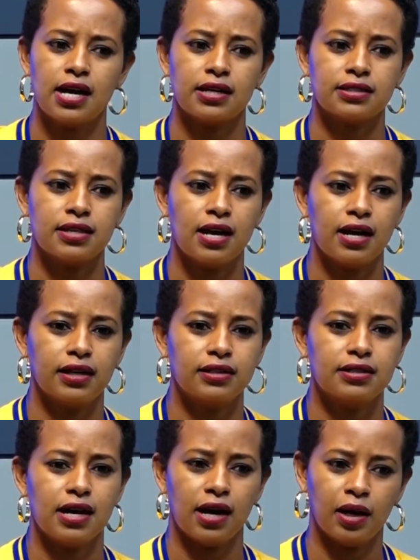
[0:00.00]
has
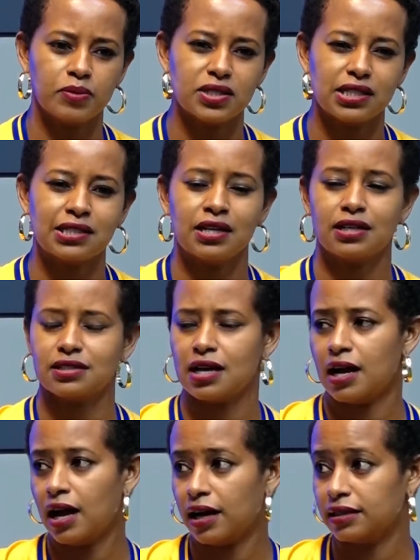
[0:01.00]
had ups, it has
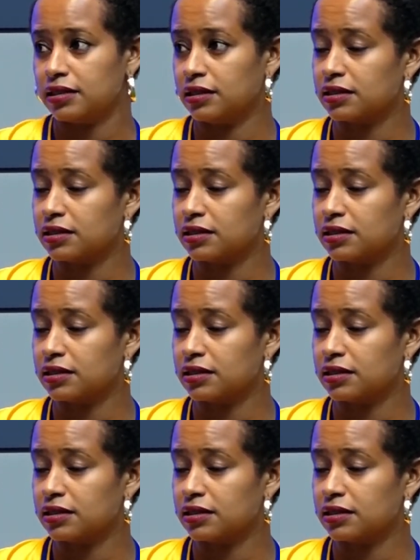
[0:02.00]
had